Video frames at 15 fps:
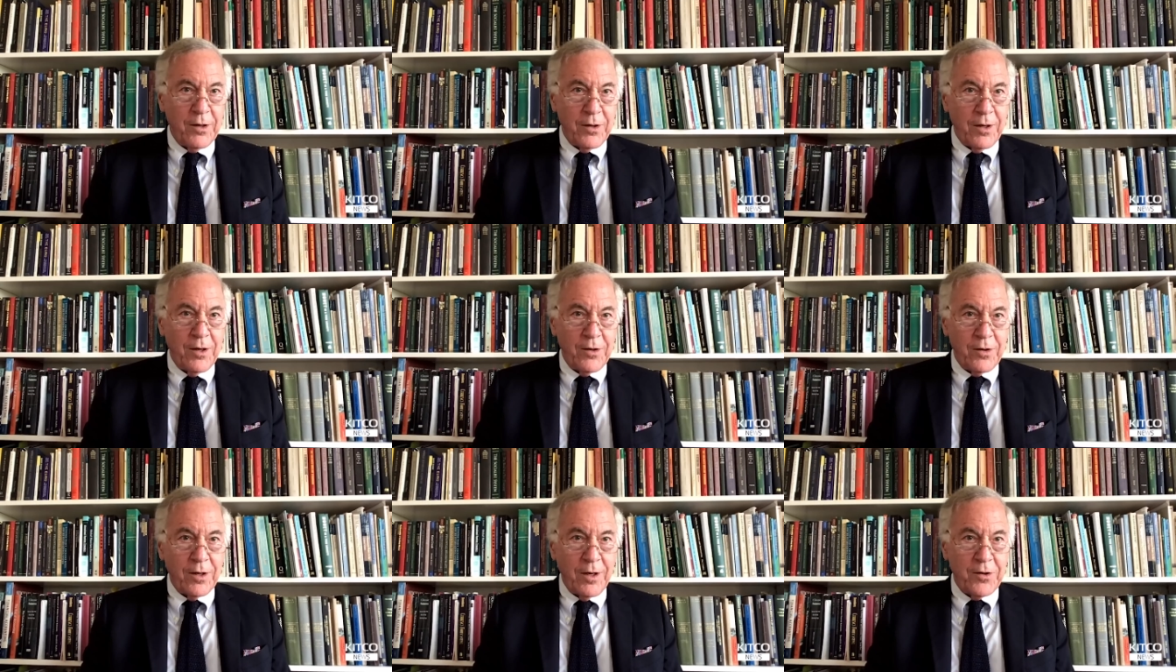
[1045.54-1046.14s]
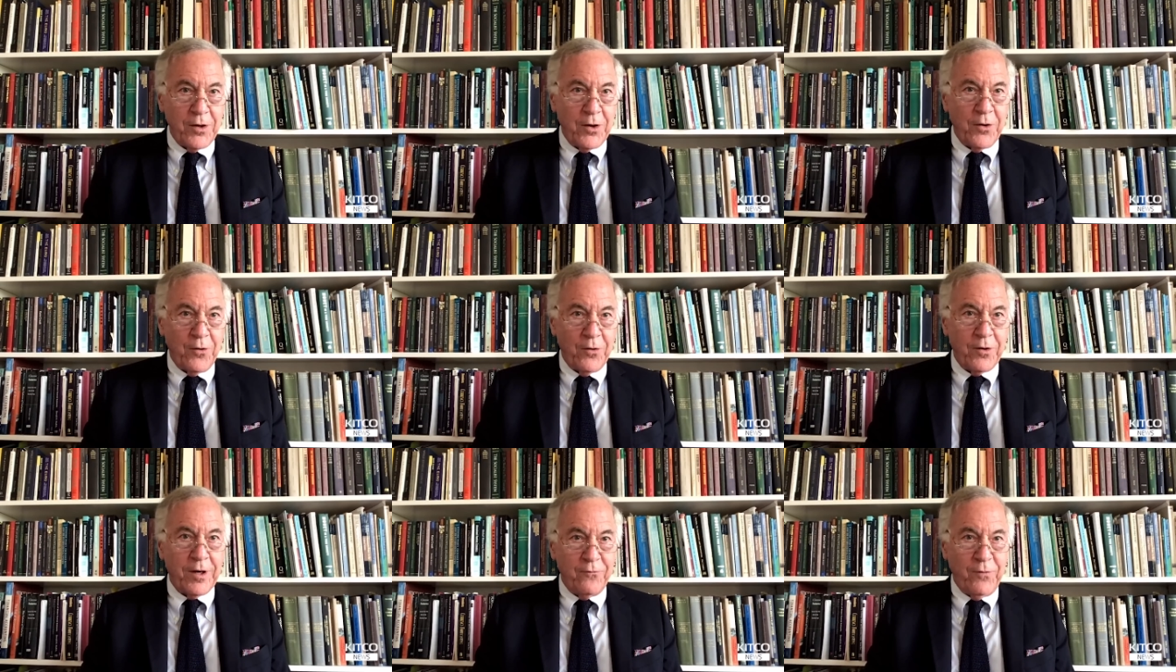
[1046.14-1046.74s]
a
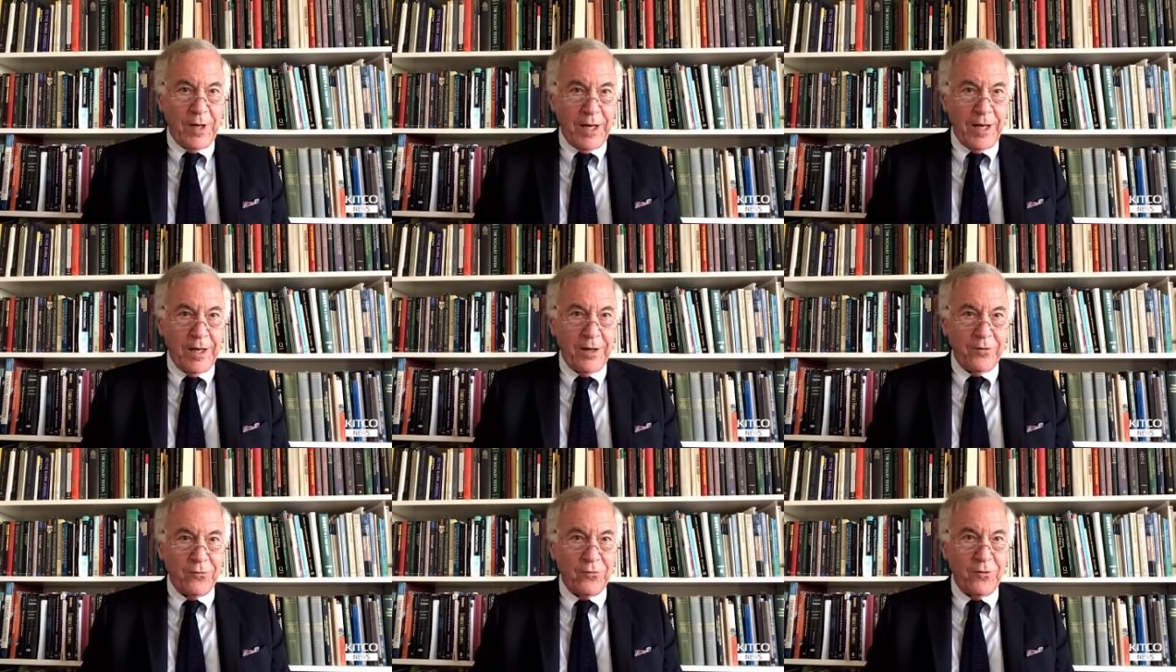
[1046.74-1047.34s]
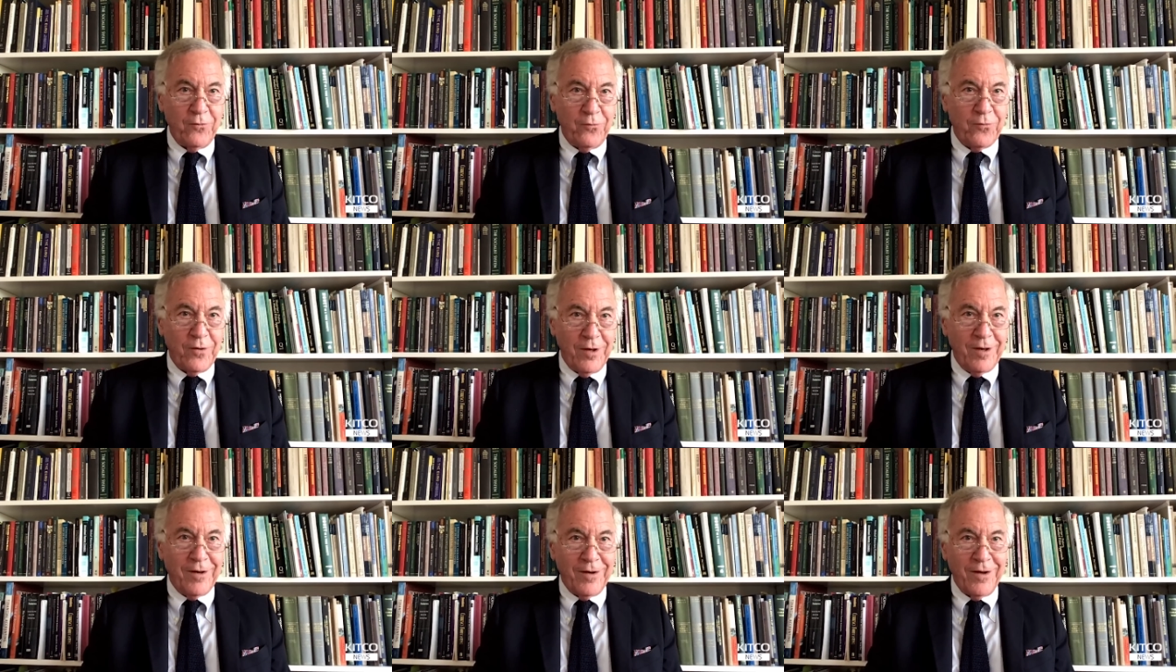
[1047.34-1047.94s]
year in advance
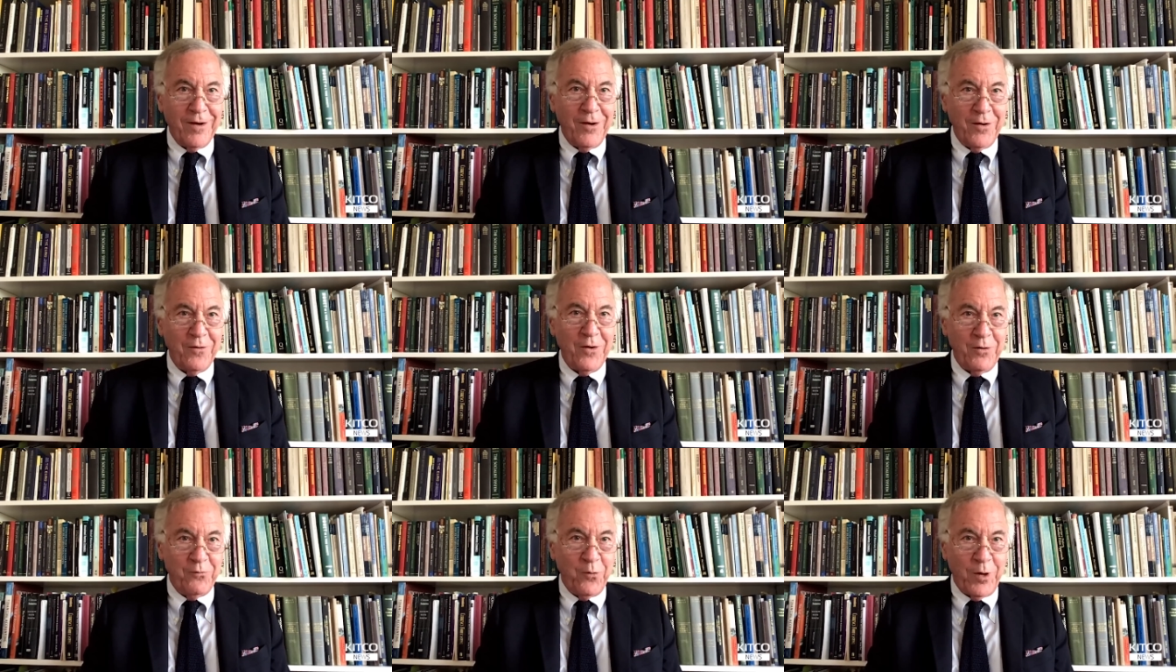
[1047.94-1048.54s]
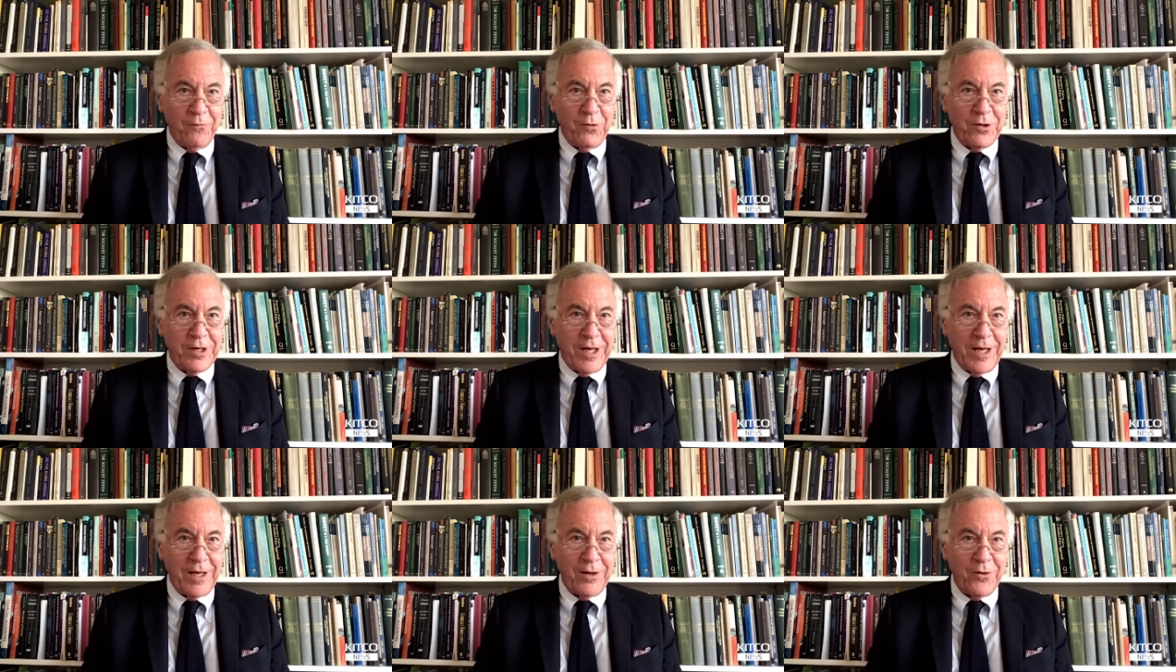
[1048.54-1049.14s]
of
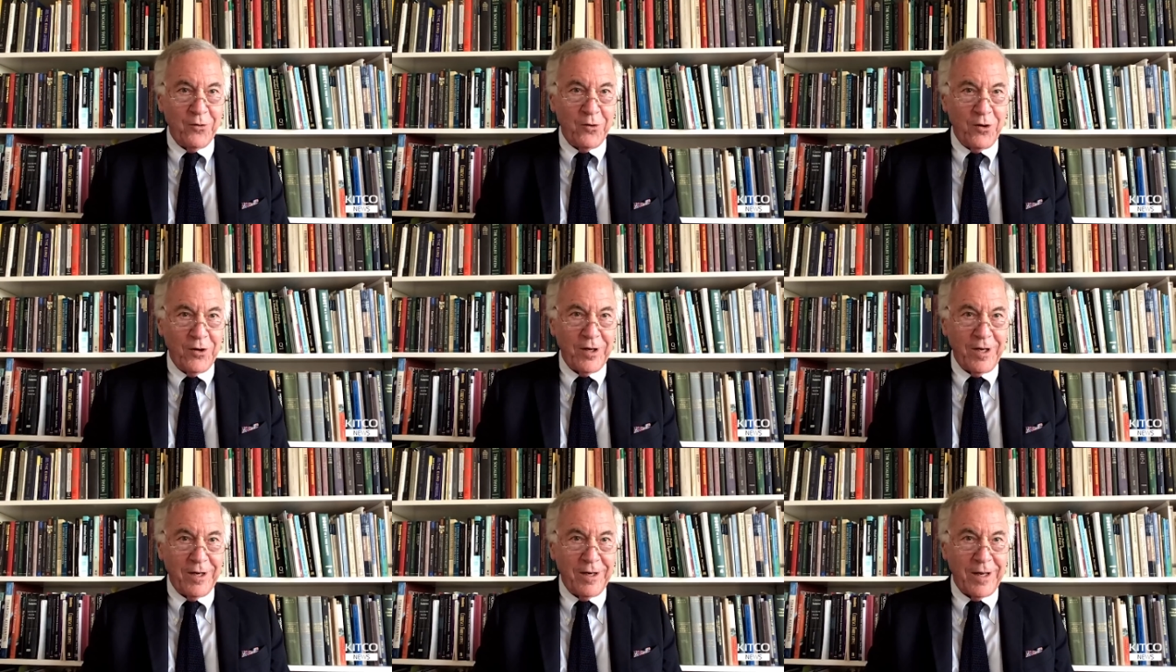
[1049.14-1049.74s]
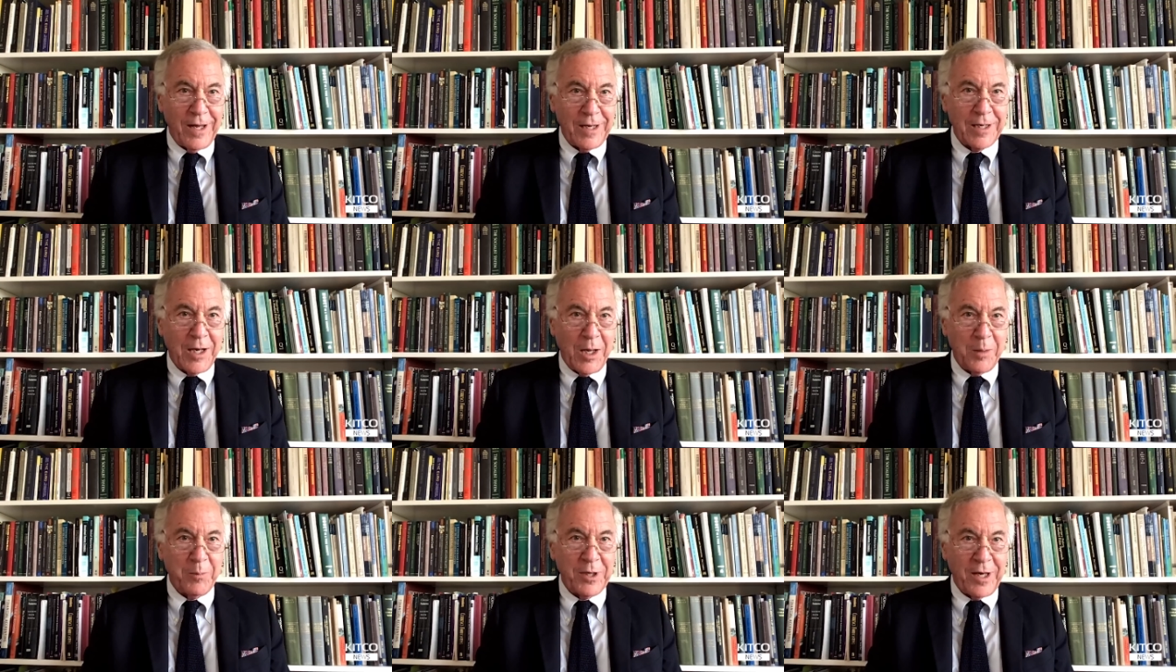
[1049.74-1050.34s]
whatever date you're looking at
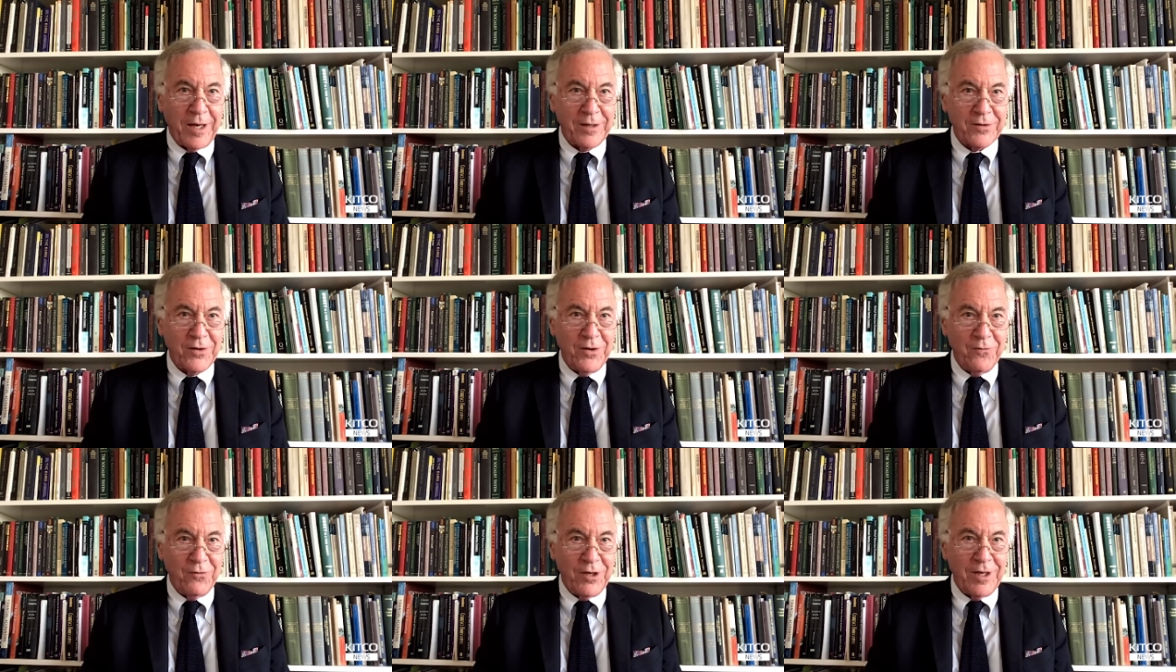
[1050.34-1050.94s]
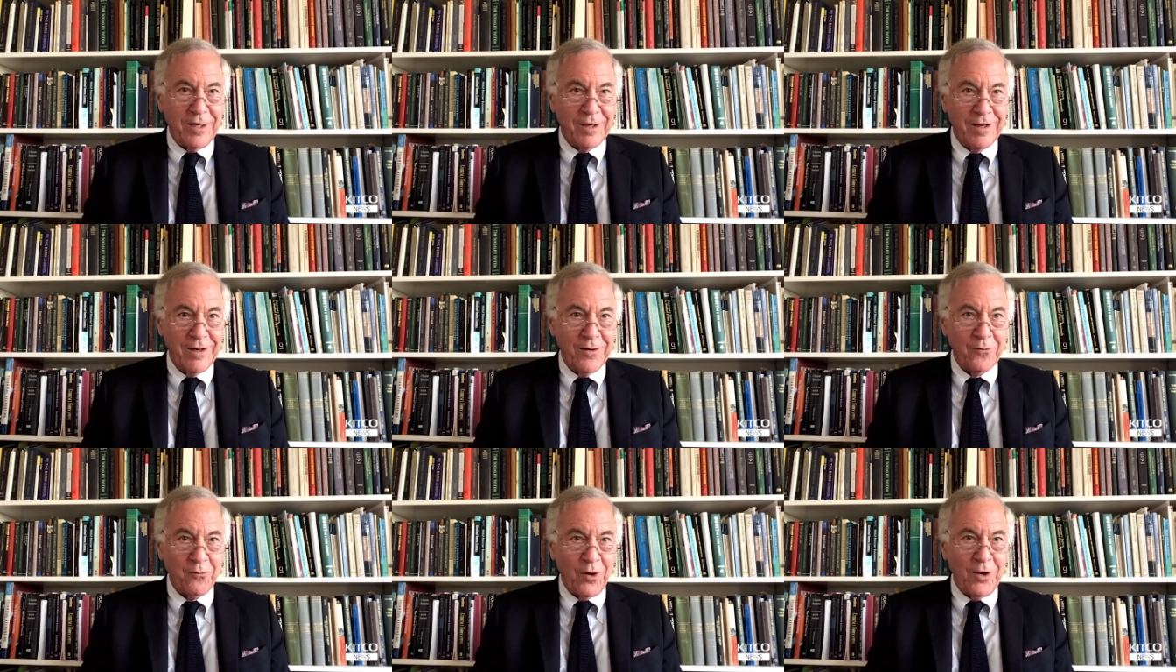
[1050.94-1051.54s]
economic
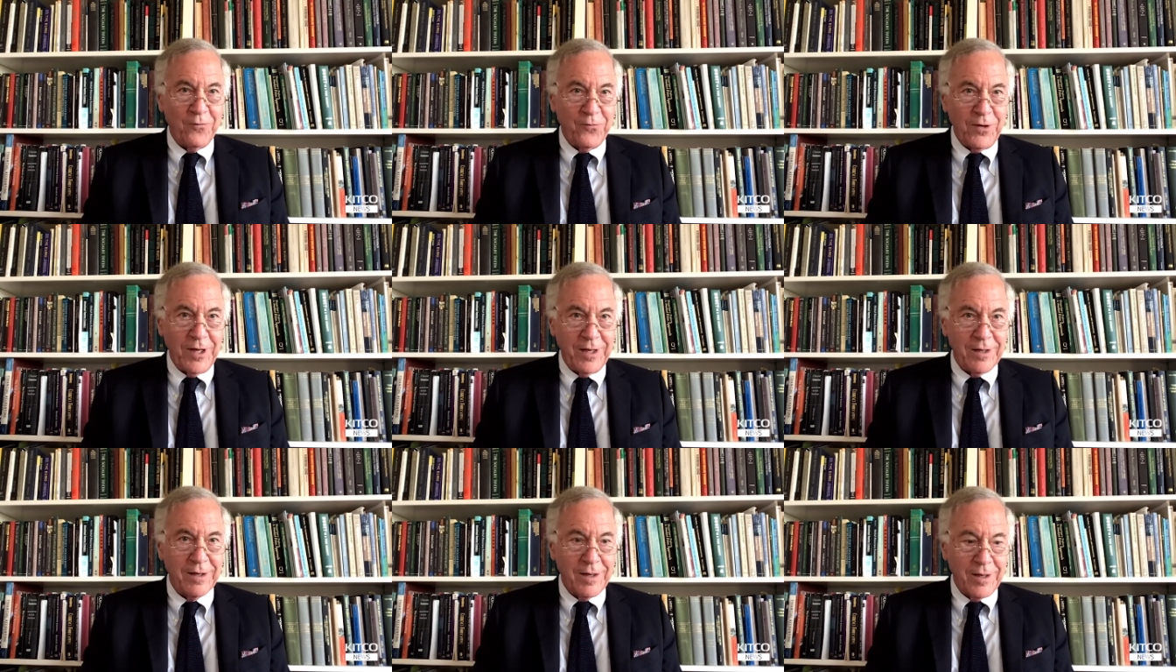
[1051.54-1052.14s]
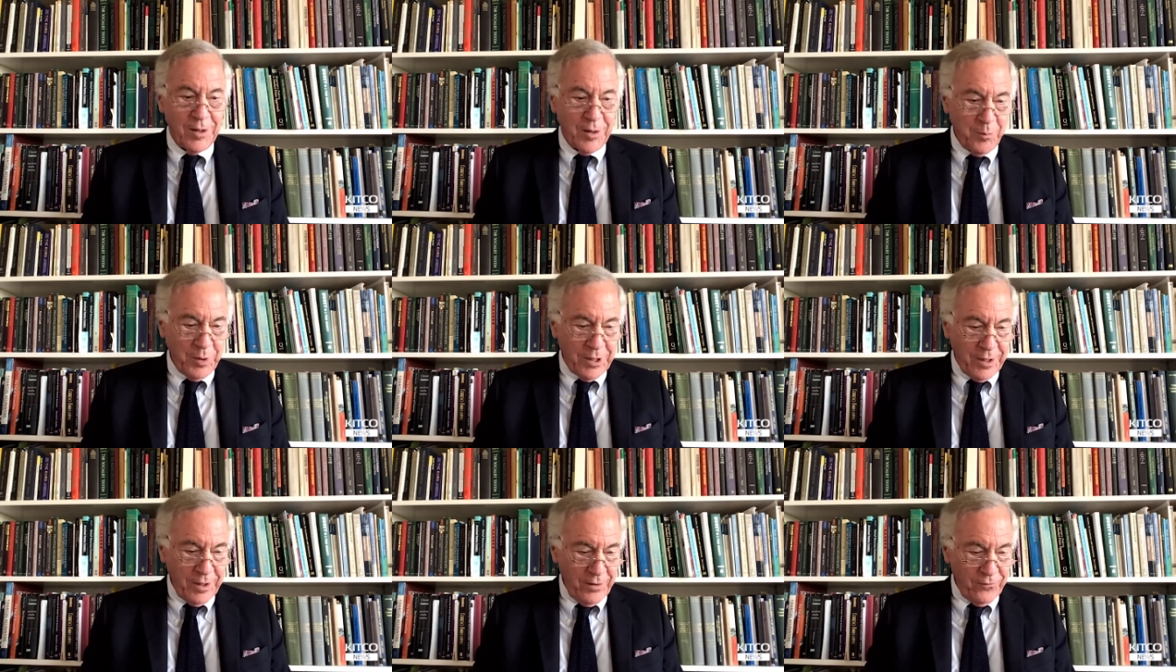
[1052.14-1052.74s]
activity, roughly,
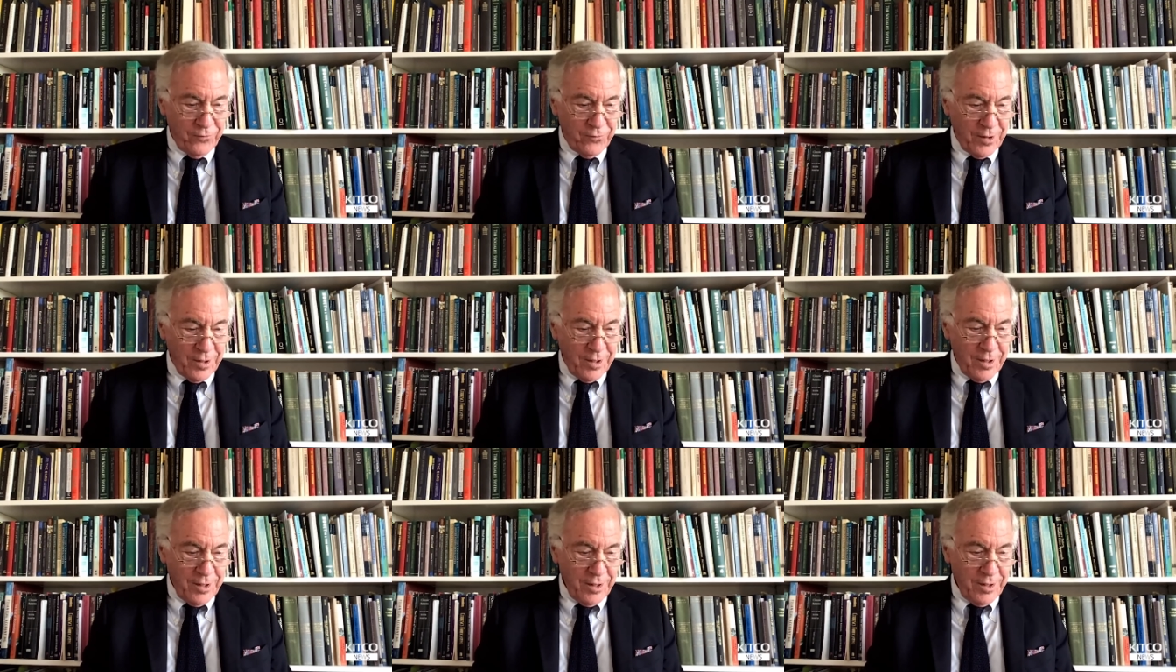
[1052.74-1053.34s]
because